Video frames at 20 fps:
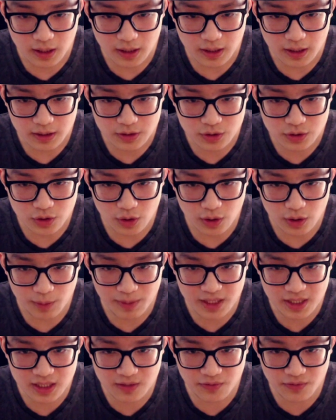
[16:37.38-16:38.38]
So let
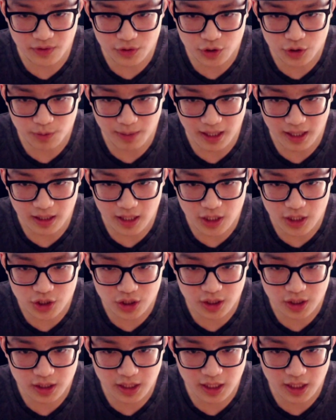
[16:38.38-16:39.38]
me just filter by
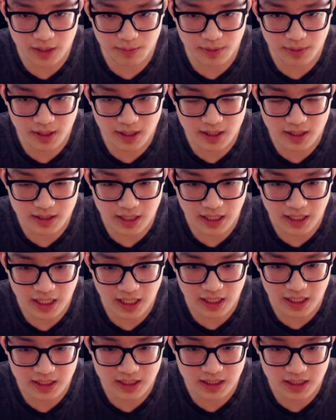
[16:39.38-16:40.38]
legend again because I
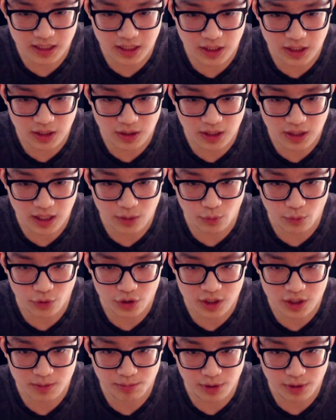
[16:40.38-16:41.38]
kind of see where your
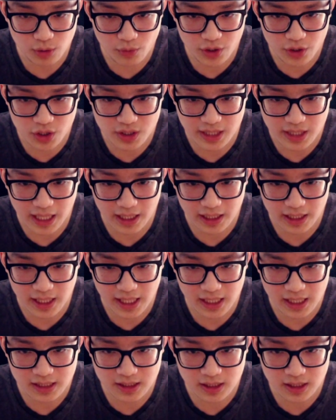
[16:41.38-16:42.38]
speed range is at, like
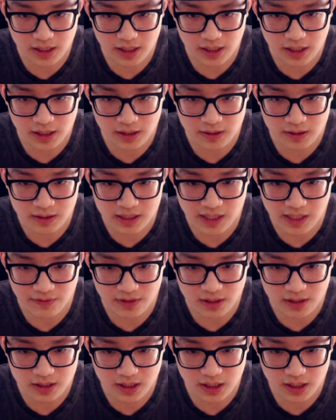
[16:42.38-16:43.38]
18,
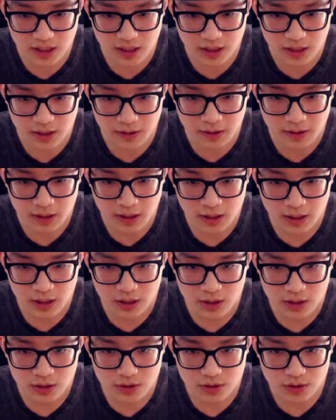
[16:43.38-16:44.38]
17.
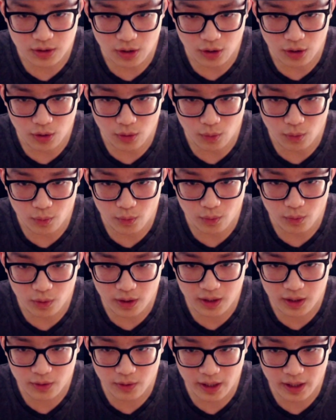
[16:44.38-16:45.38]
So
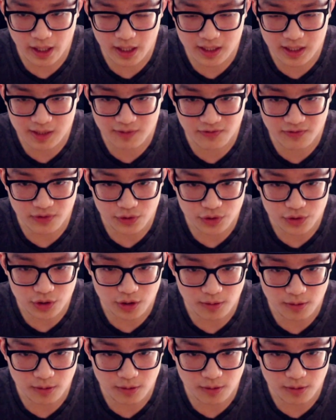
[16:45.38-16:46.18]
we'll go ahead and filter